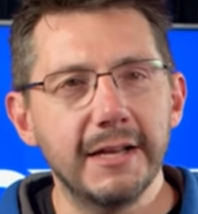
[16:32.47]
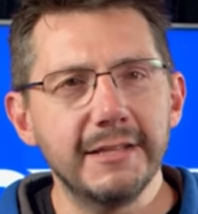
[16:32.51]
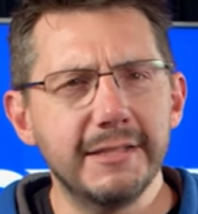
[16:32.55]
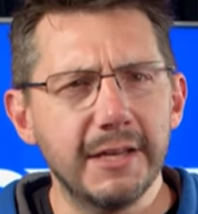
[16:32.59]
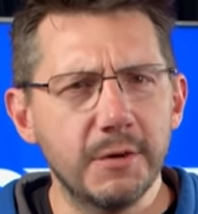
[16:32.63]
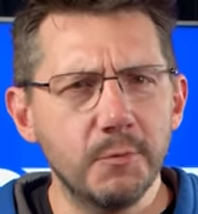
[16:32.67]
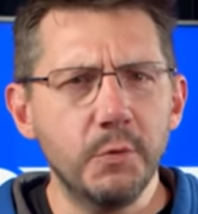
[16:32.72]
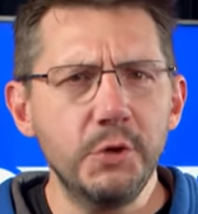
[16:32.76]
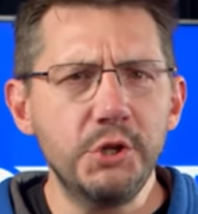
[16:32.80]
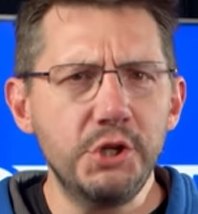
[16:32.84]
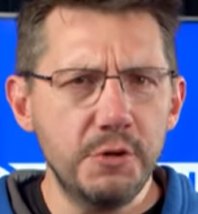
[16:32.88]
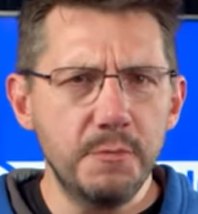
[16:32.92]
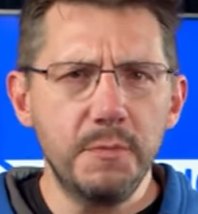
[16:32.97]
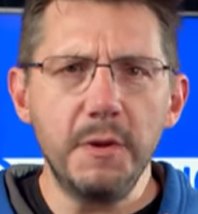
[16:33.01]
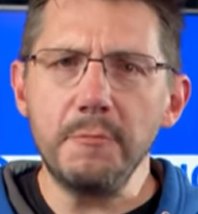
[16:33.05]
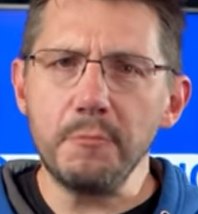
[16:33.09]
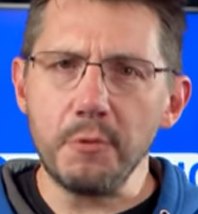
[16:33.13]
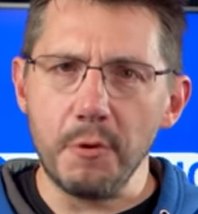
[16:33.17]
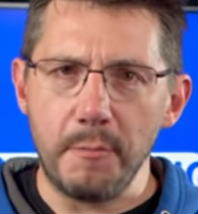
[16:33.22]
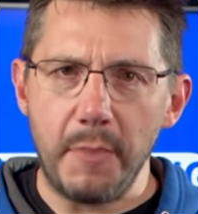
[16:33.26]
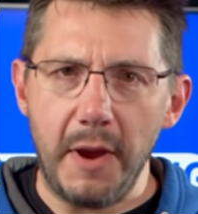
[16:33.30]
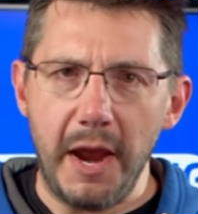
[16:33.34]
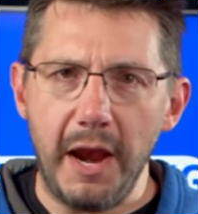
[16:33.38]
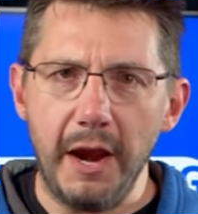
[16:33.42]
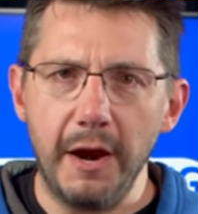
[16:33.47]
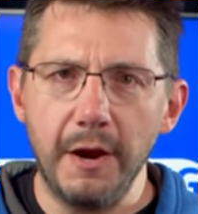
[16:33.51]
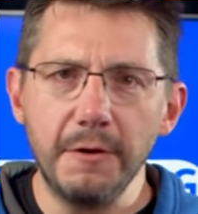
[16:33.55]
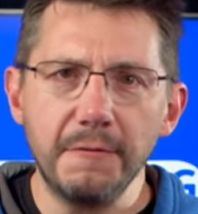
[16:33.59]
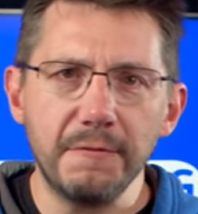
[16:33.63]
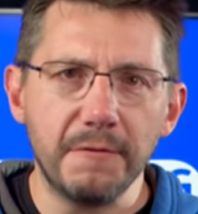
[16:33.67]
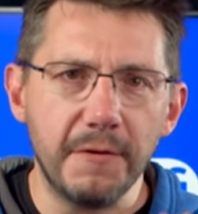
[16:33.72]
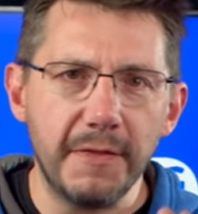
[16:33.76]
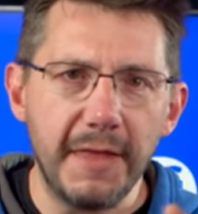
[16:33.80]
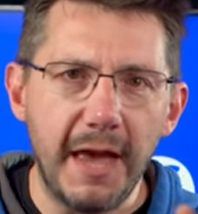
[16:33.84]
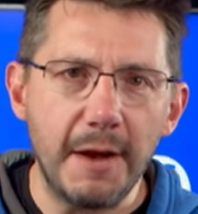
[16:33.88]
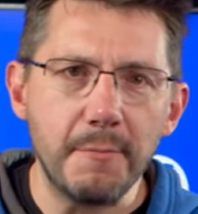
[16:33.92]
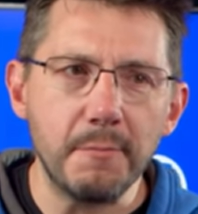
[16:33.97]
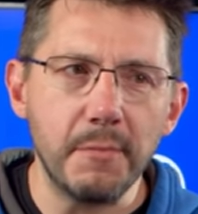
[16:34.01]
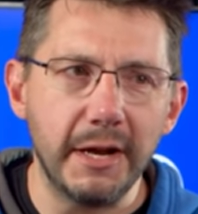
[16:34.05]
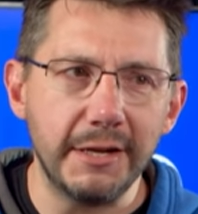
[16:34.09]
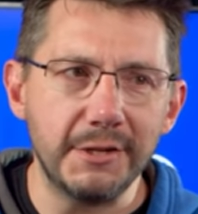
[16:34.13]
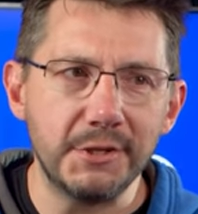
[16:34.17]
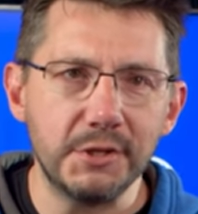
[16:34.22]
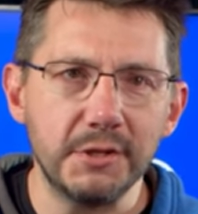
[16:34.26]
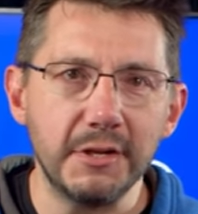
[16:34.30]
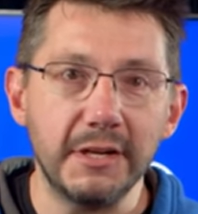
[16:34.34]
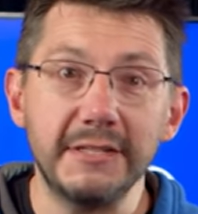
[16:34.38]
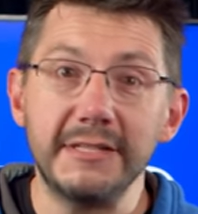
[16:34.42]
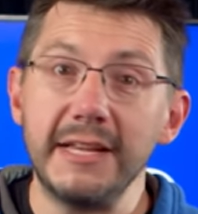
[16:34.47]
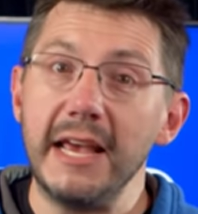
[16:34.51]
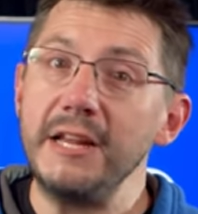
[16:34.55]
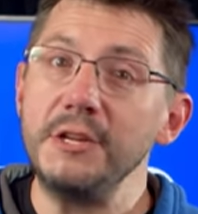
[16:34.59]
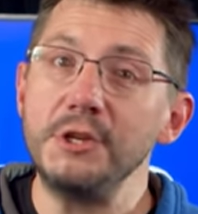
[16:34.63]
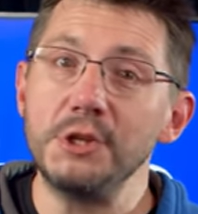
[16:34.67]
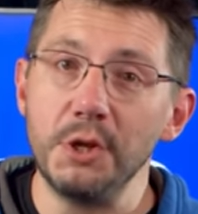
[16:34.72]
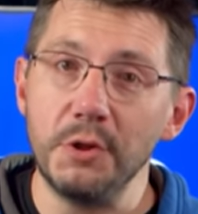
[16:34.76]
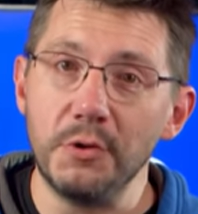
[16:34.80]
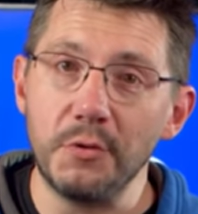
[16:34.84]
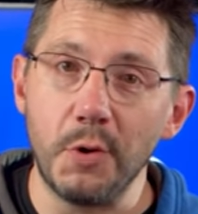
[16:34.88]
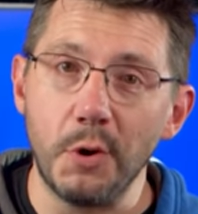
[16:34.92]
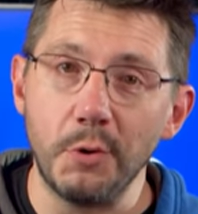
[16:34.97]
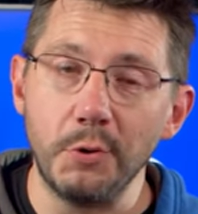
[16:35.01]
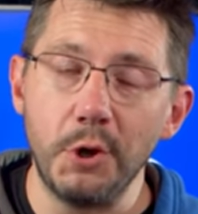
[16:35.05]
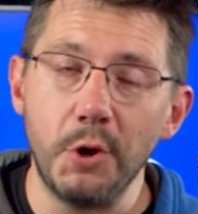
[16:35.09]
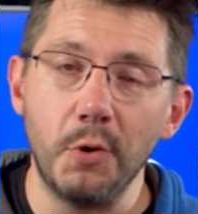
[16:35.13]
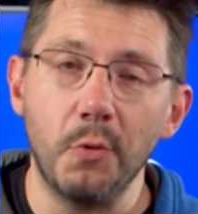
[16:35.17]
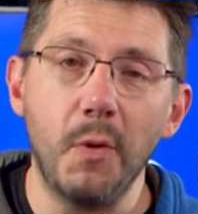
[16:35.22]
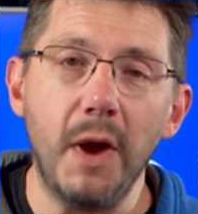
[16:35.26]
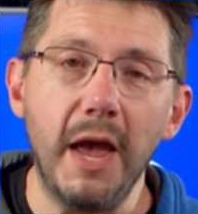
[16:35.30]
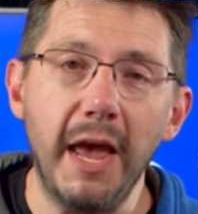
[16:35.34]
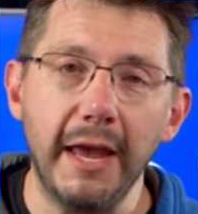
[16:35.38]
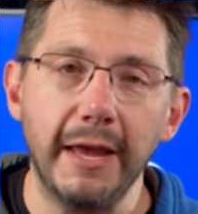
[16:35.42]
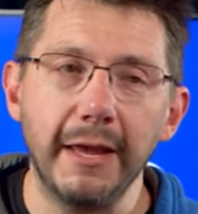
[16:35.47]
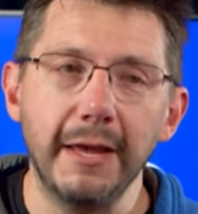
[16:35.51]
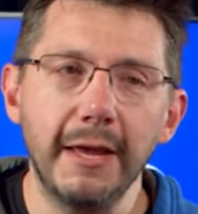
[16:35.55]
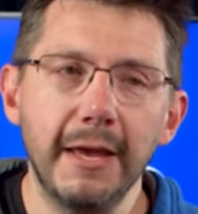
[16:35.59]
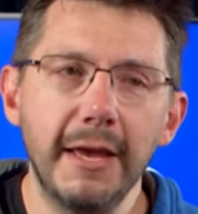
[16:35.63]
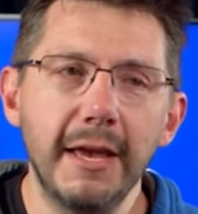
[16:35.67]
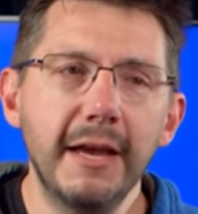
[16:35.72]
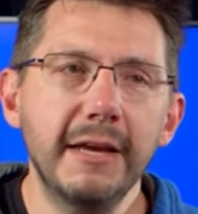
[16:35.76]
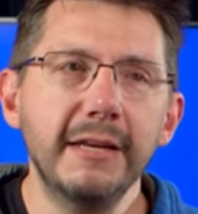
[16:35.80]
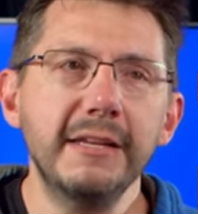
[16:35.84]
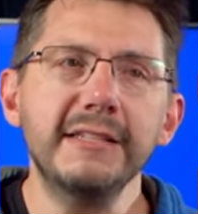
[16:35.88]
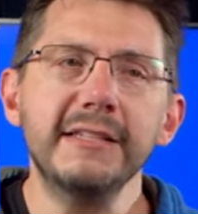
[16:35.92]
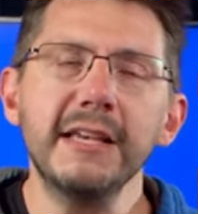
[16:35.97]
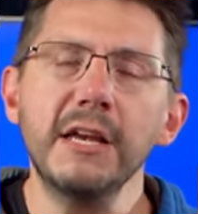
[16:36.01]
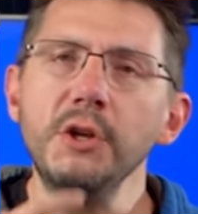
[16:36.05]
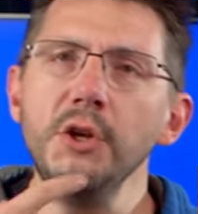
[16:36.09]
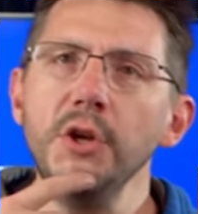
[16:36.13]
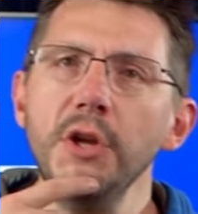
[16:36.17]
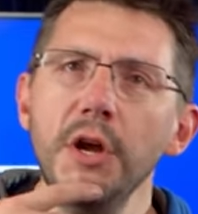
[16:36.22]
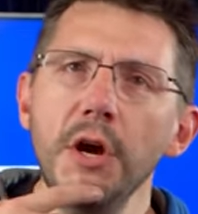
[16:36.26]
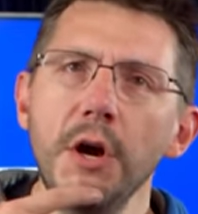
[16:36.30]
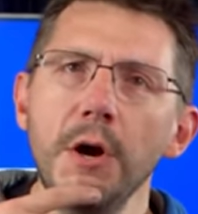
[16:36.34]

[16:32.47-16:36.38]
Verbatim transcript: I said, Would you be prepared for that much attention thrown your way? He said, You